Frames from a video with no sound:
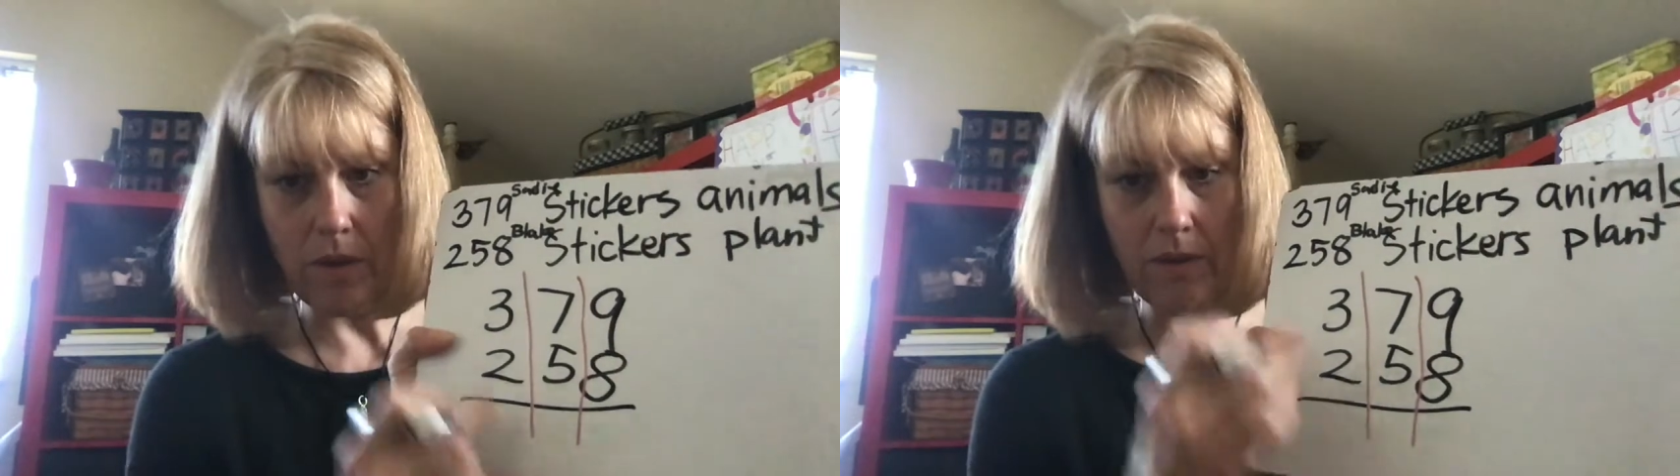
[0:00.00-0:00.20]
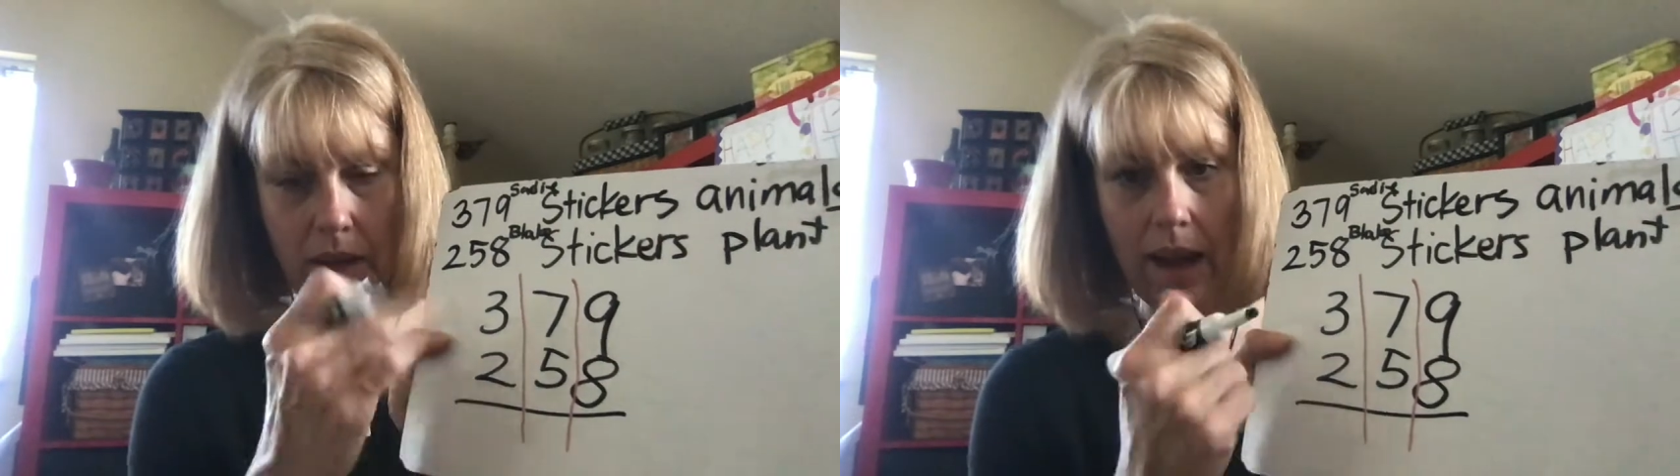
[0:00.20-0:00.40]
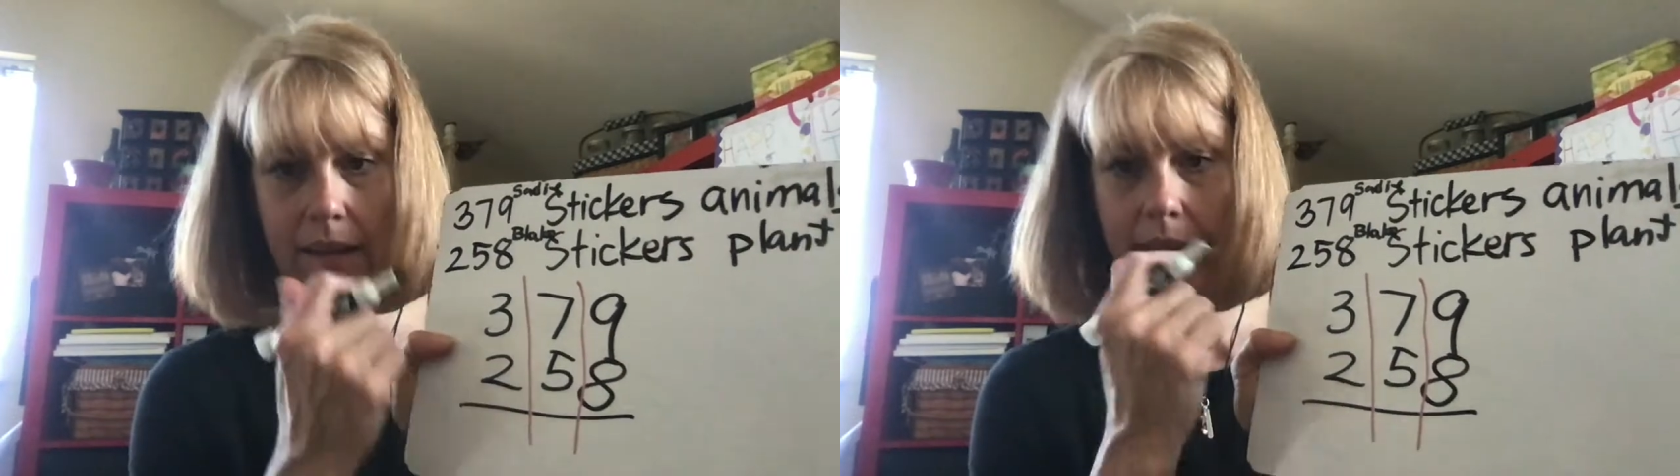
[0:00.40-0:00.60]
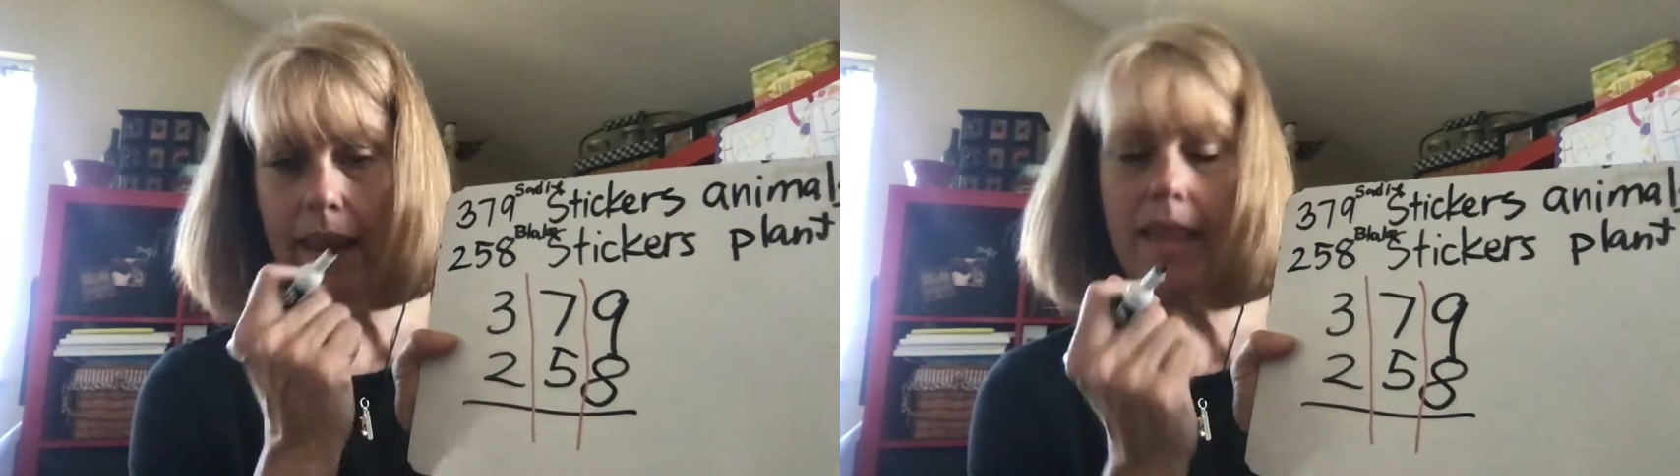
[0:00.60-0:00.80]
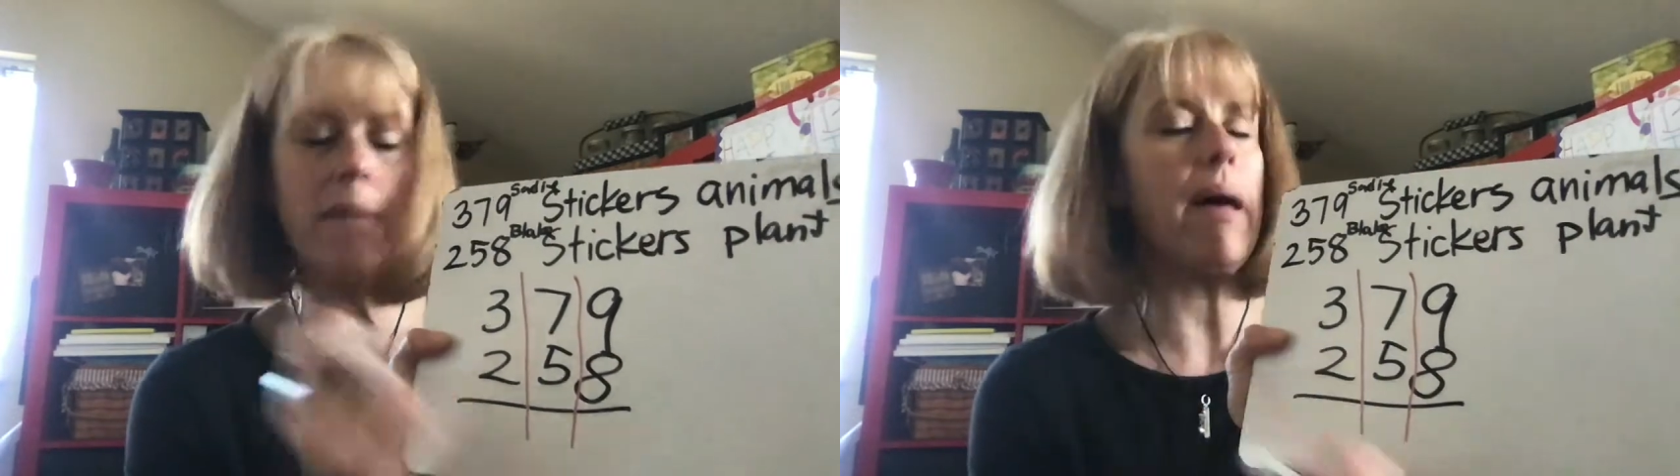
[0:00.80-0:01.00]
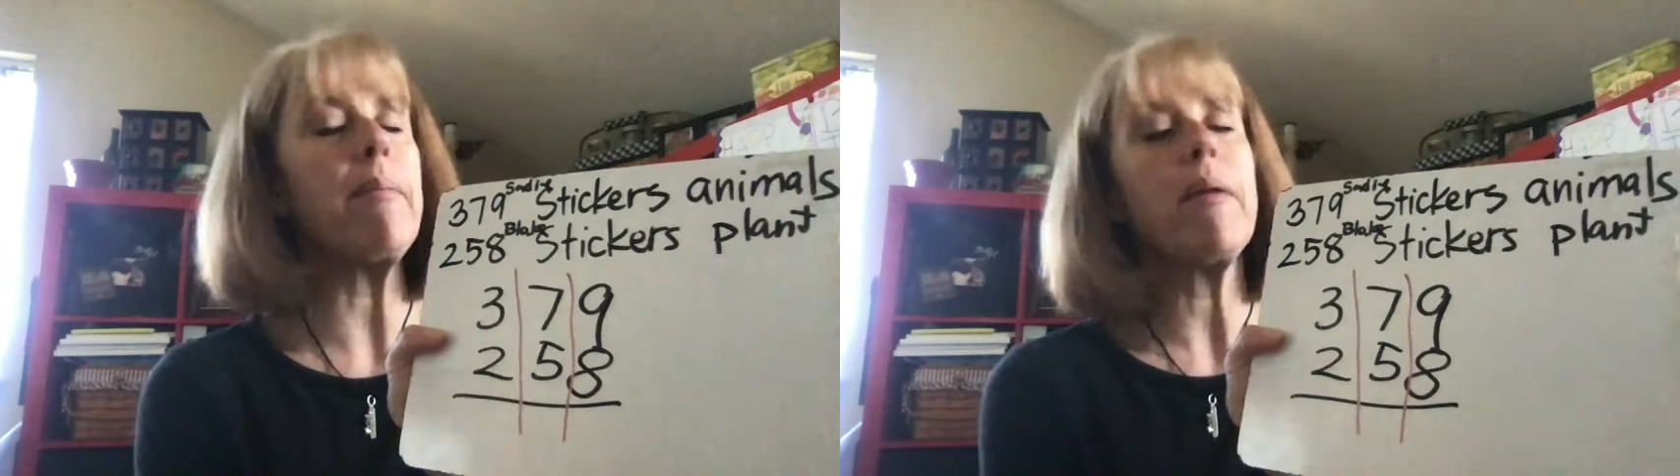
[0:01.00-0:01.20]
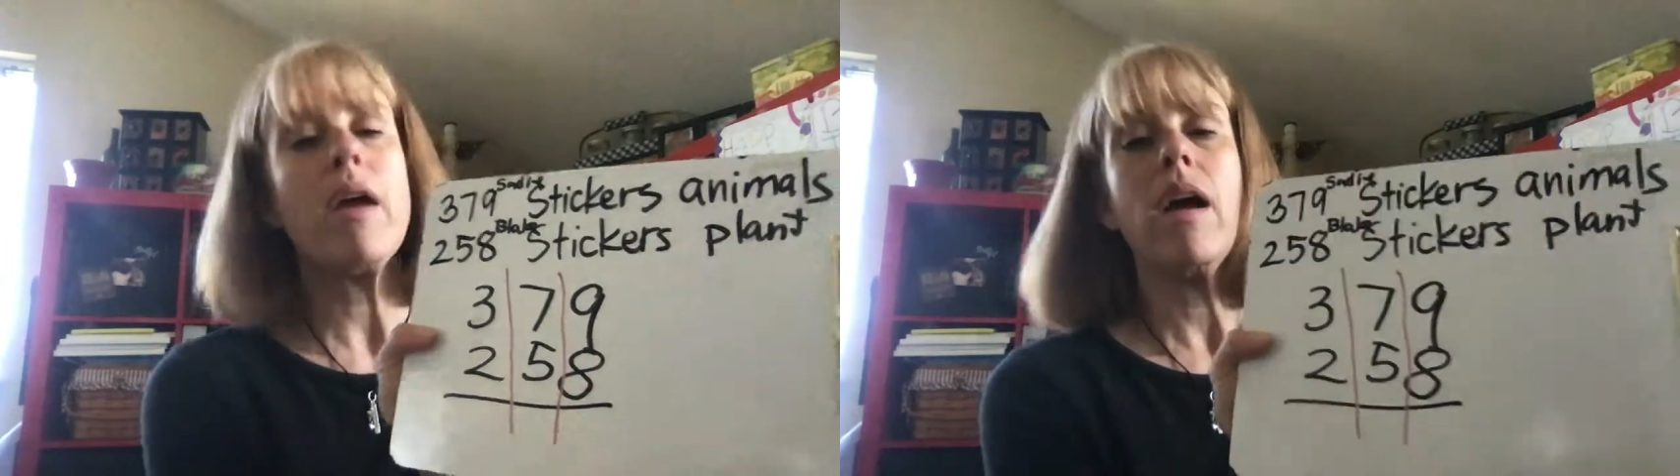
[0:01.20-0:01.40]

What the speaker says: We've got to line them up